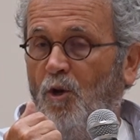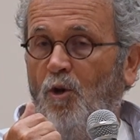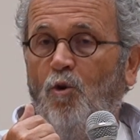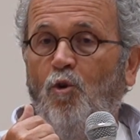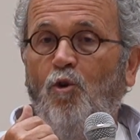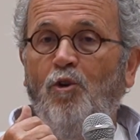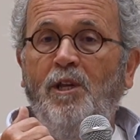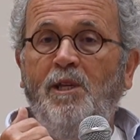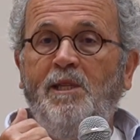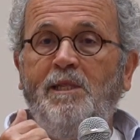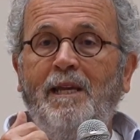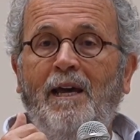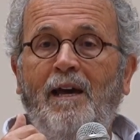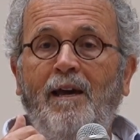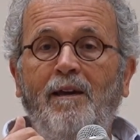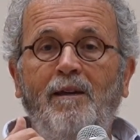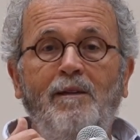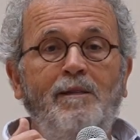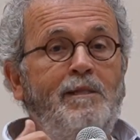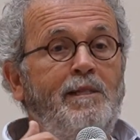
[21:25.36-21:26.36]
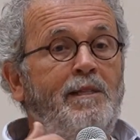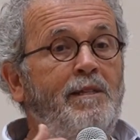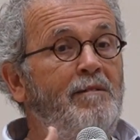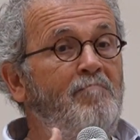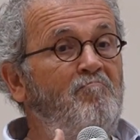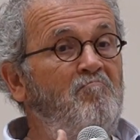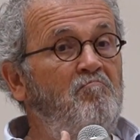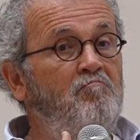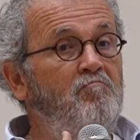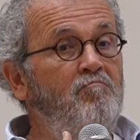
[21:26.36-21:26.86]
Who
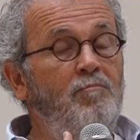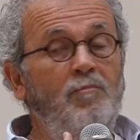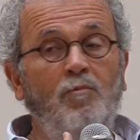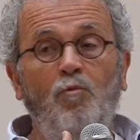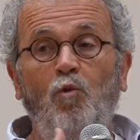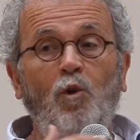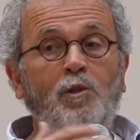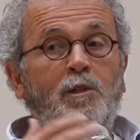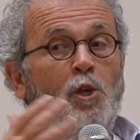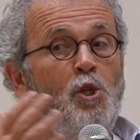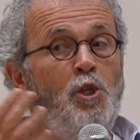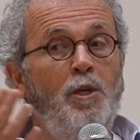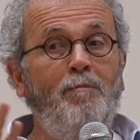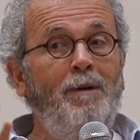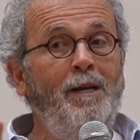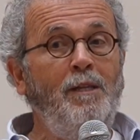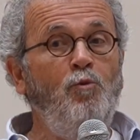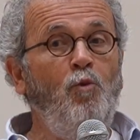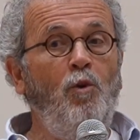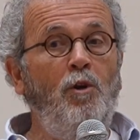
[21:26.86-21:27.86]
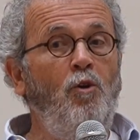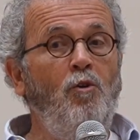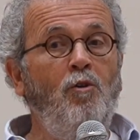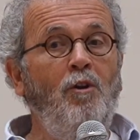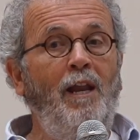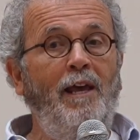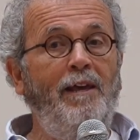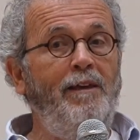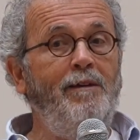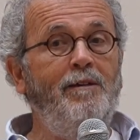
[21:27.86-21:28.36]
decides what the Shabbat will look
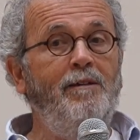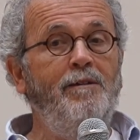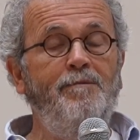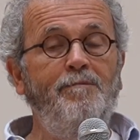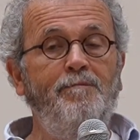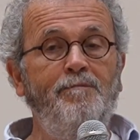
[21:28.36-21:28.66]
like?